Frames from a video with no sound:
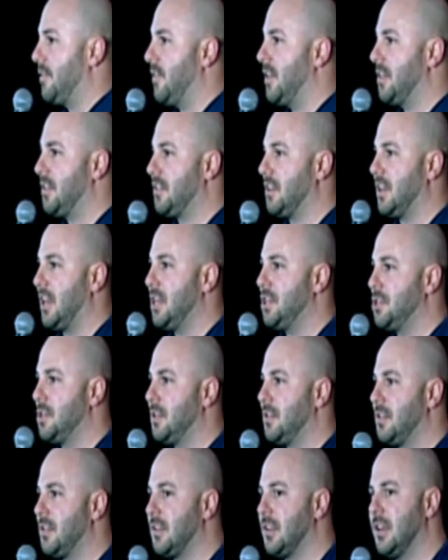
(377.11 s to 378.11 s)
of
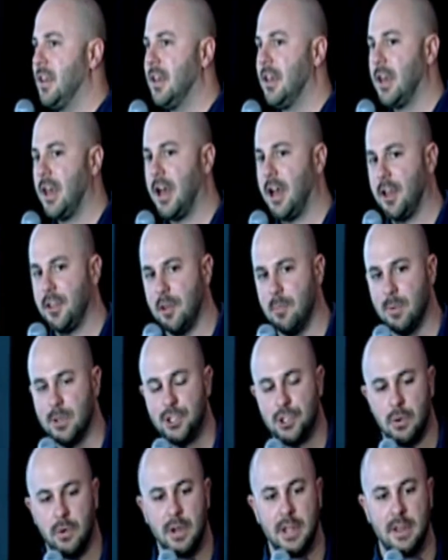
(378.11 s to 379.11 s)
installations, the
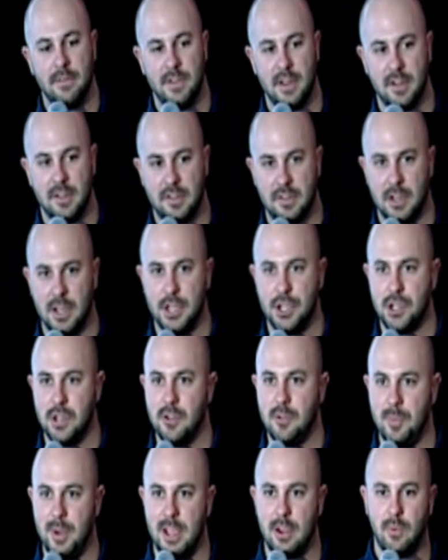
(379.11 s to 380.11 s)
majority of the
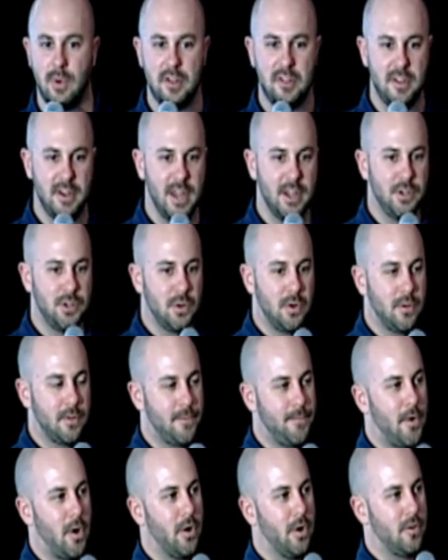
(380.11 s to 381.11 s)
installations being residential as
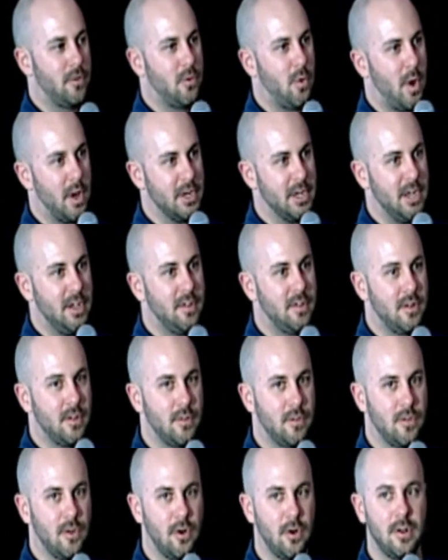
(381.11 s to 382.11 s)
far as quantity is
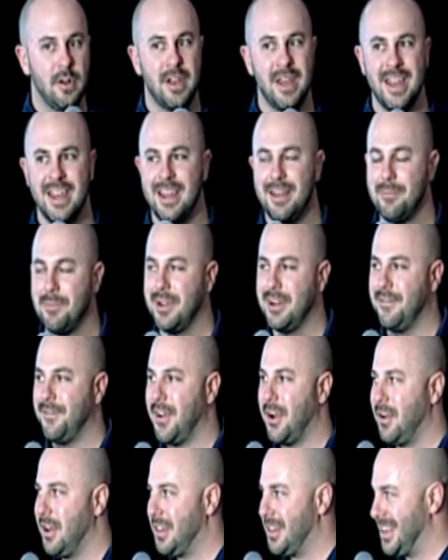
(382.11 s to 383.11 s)
concerned, but a
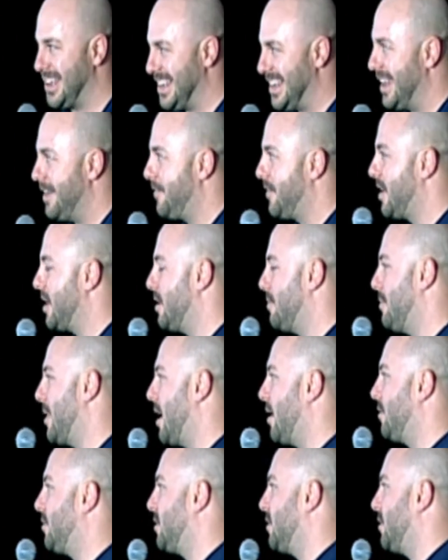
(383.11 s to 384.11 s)
very significant amount